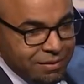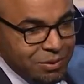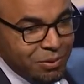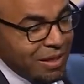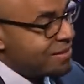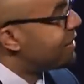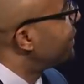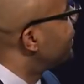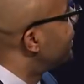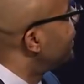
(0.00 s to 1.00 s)

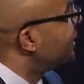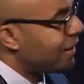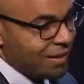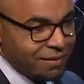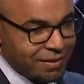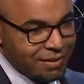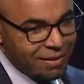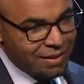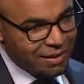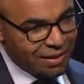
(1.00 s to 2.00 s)
2017, I love it.
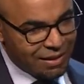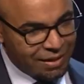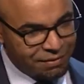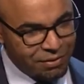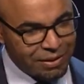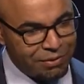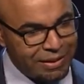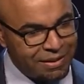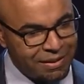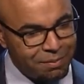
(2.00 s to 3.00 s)
If you can
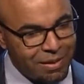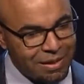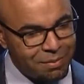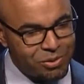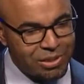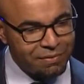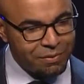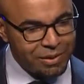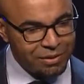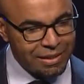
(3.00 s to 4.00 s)
read there at the bottom, most
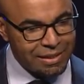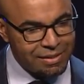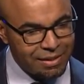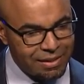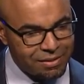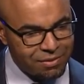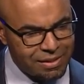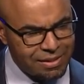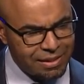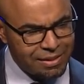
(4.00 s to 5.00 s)
everywhere in the United States,
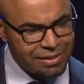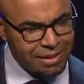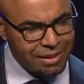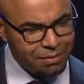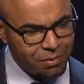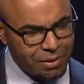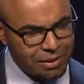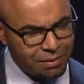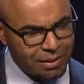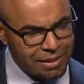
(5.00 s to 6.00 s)
rent stayed the same, or went
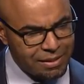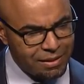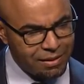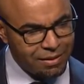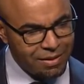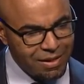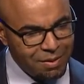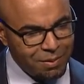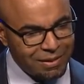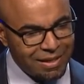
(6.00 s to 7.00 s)
up last year,
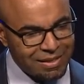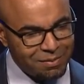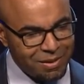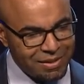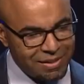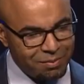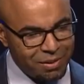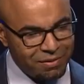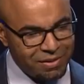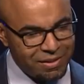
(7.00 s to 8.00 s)
but not as much as in
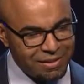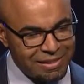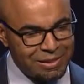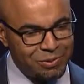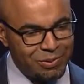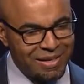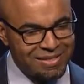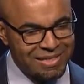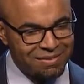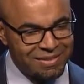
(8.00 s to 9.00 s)
previous years. In
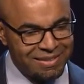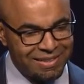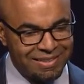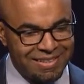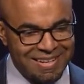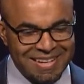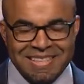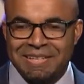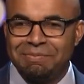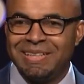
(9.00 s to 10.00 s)
2017,
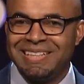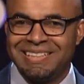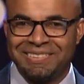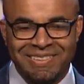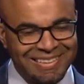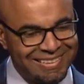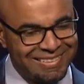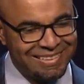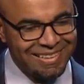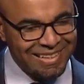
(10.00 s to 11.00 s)
the median
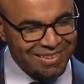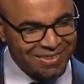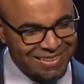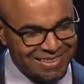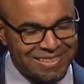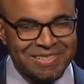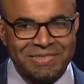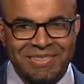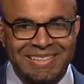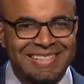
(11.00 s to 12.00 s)
rent across the
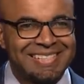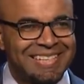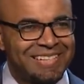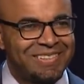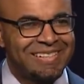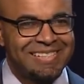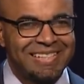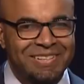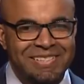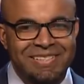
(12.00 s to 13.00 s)
country, et cetera, et
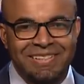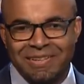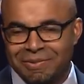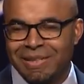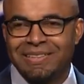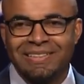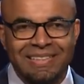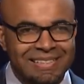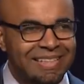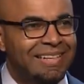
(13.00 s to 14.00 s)
cetera, et cetera. Oh my
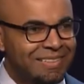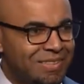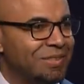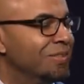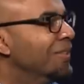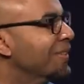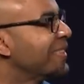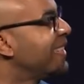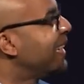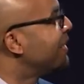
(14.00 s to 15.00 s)
goodness, thank you, New
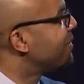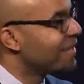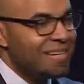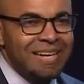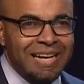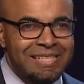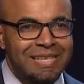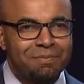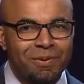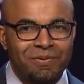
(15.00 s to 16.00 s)
York Times. A
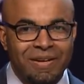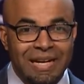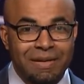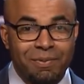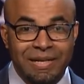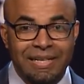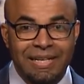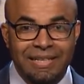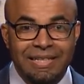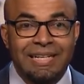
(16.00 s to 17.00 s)
simple fact, but
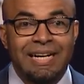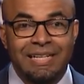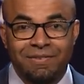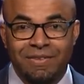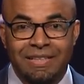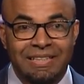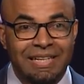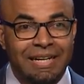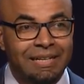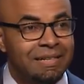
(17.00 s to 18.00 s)
again, the kind of thing
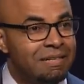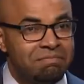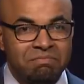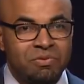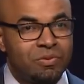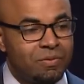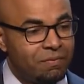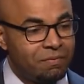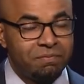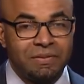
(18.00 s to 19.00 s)
that
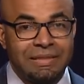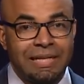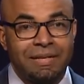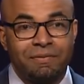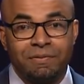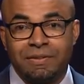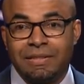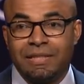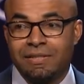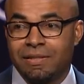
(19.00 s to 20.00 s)
10,
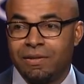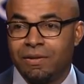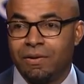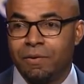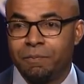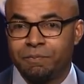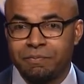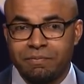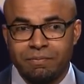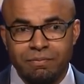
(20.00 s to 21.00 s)
15 years ago,
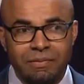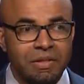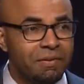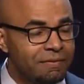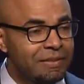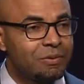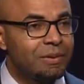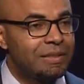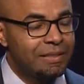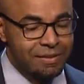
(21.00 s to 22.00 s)
15,
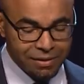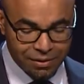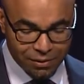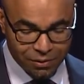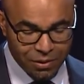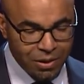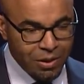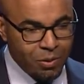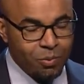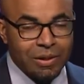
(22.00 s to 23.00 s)
20 years ago,
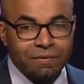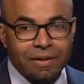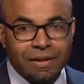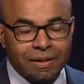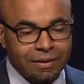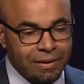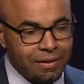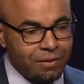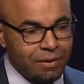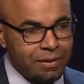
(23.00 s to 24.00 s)
would have gone
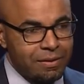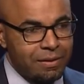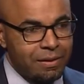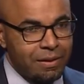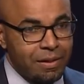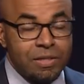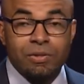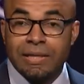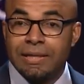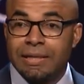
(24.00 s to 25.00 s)
unnoticed.
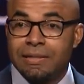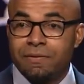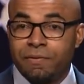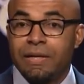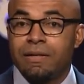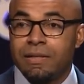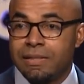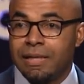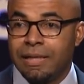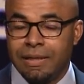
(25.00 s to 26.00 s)
So I think it's fair to
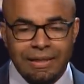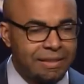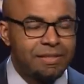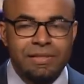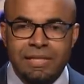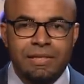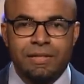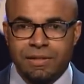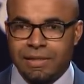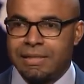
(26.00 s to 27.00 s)
say, and these are
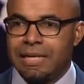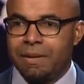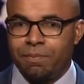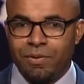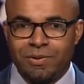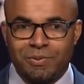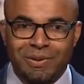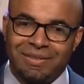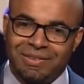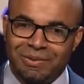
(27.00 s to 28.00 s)
just examples, we
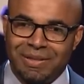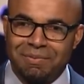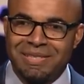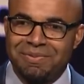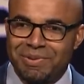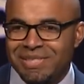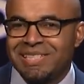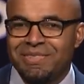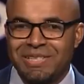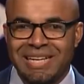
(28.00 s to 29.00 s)
could do a much more
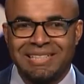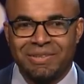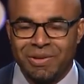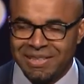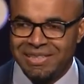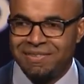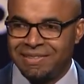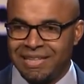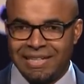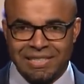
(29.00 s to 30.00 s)
serious quantitative
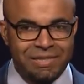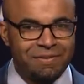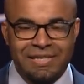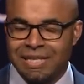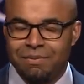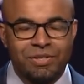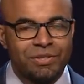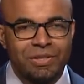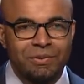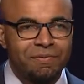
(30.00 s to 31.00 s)
analysis of this, and I'm
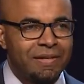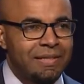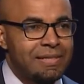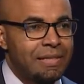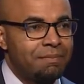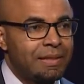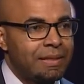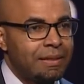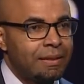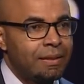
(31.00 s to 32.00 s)
sure you would find the same
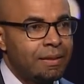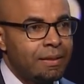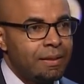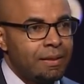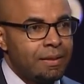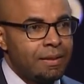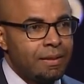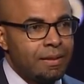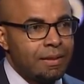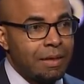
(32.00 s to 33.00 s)
thing,
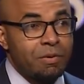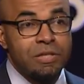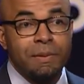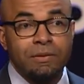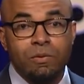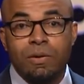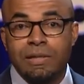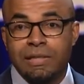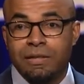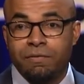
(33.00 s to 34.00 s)
that with respect to
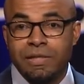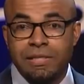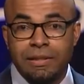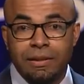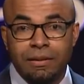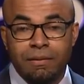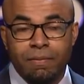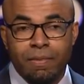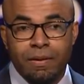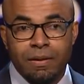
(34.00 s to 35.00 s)
quantitative reasoning,
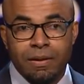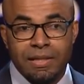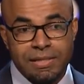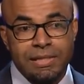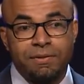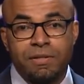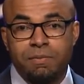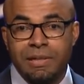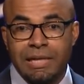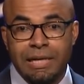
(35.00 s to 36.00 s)
the serious
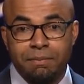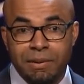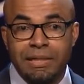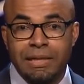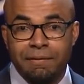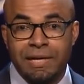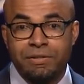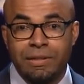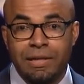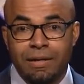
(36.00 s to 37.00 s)
media have
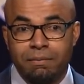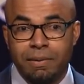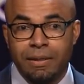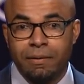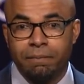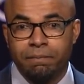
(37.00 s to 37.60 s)
actually gotten better.